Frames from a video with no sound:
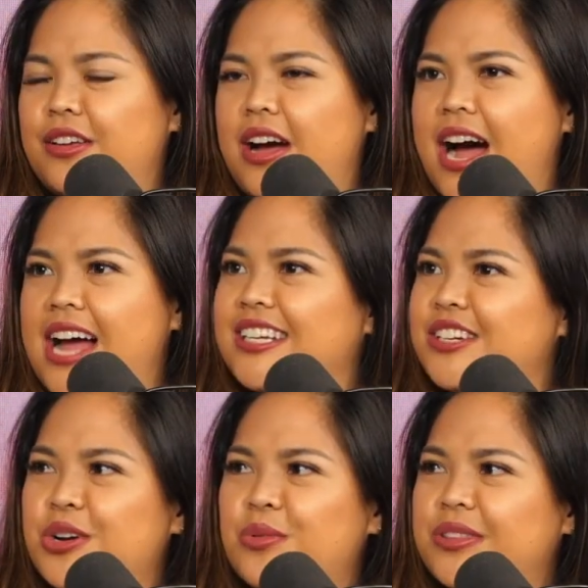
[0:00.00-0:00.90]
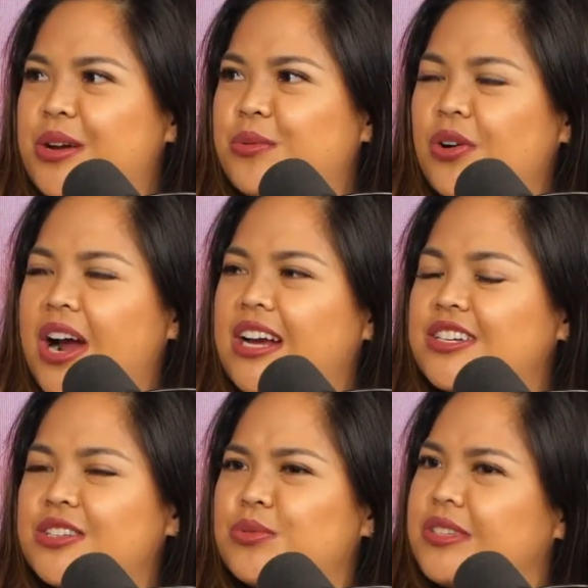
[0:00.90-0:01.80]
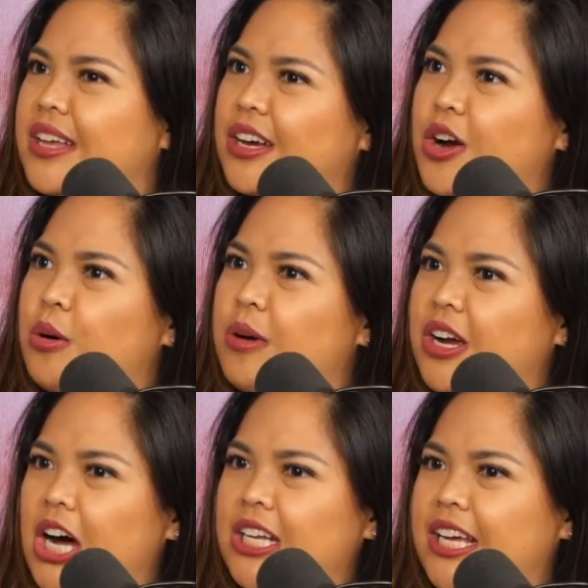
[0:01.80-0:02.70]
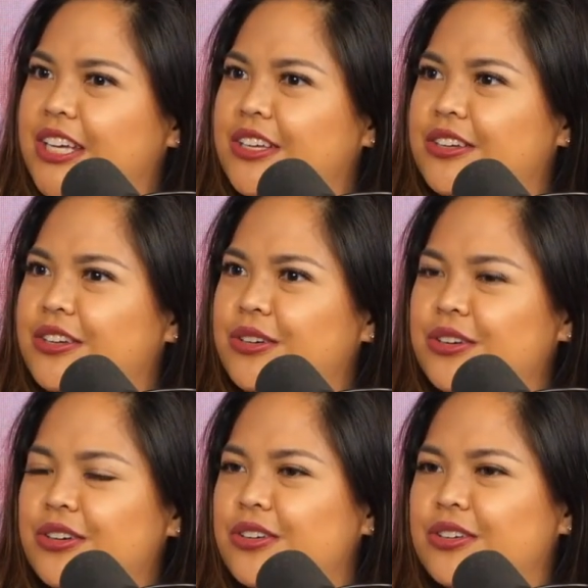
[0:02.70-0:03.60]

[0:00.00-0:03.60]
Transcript: I didn't know what they were. I just was like, oh my God, like they